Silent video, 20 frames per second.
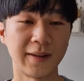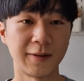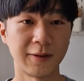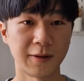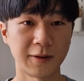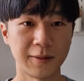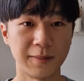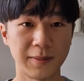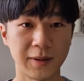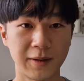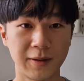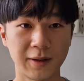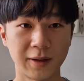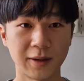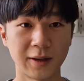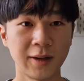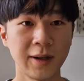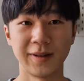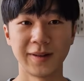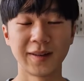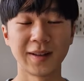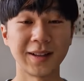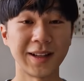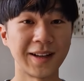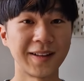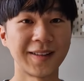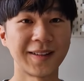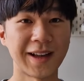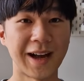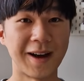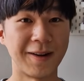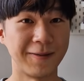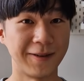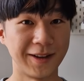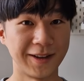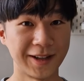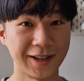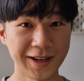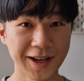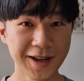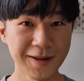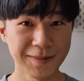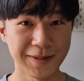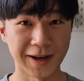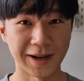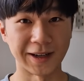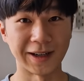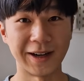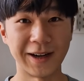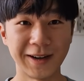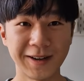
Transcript: to a computer. So let's start with an iPad.